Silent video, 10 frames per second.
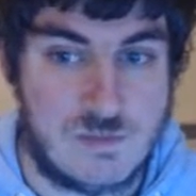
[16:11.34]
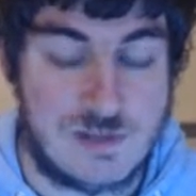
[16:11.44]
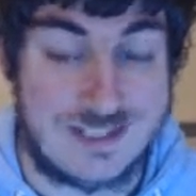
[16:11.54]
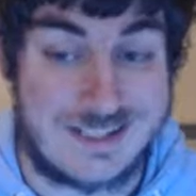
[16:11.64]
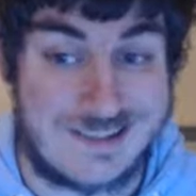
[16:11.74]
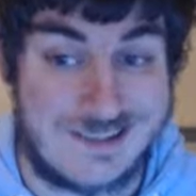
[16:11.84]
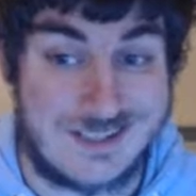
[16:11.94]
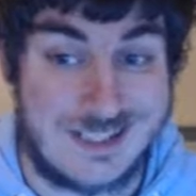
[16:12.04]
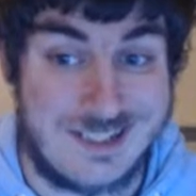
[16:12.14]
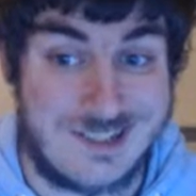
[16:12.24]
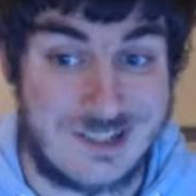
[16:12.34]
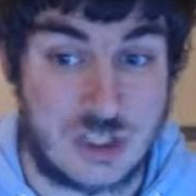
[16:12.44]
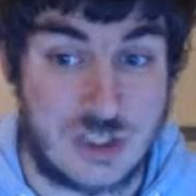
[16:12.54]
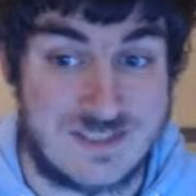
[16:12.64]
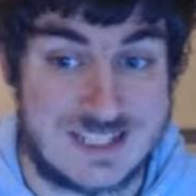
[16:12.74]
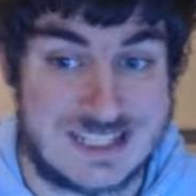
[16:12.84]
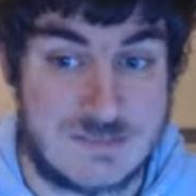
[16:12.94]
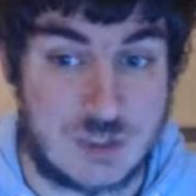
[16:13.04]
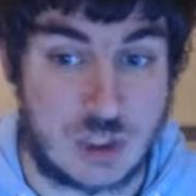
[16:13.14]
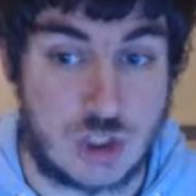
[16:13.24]
and an arcade edition of a
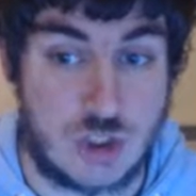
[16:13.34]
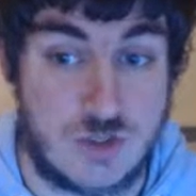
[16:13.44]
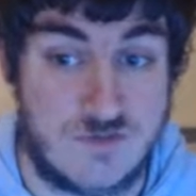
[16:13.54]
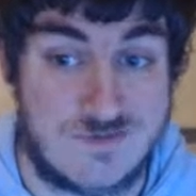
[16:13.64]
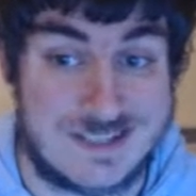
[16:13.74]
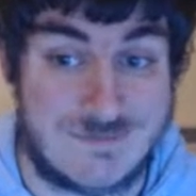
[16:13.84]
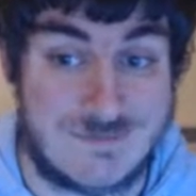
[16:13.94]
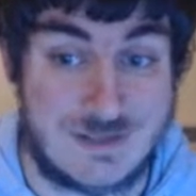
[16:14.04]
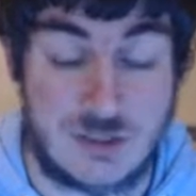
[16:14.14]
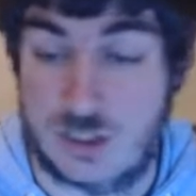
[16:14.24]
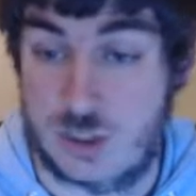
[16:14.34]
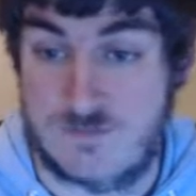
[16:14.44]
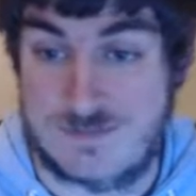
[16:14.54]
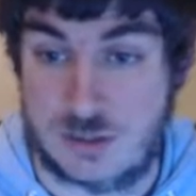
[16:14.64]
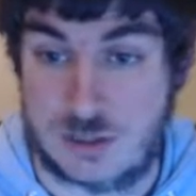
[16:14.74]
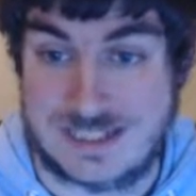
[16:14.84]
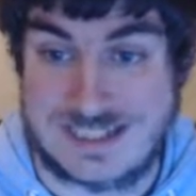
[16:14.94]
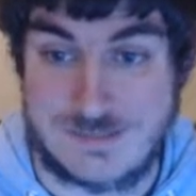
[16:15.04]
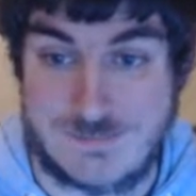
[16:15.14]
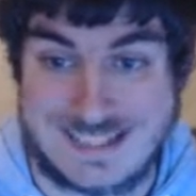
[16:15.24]
game that should have had that should have been
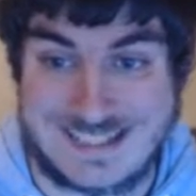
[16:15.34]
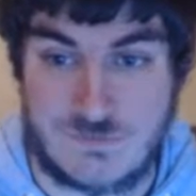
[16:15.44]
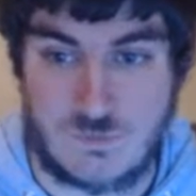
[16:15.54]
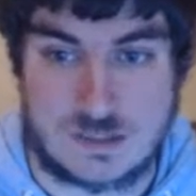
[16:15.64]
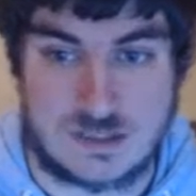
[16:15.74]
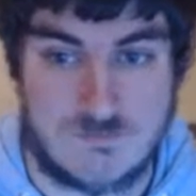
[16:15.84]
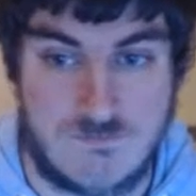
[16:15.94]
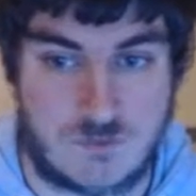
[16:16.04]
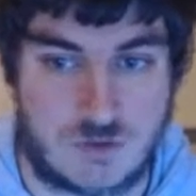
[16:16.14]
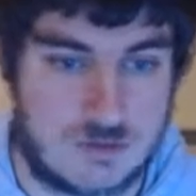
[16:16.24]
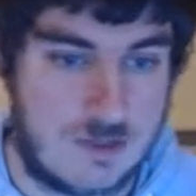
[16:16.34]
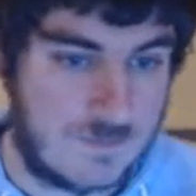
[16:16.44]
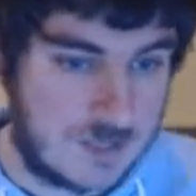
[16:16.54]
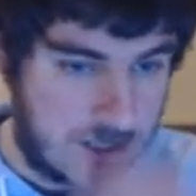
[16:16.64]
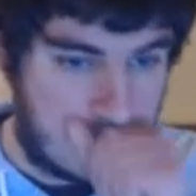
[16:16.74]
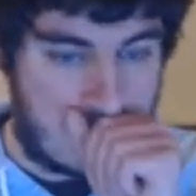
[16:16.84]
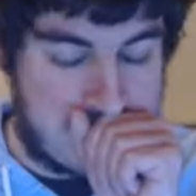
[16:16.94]
arcade to begin with.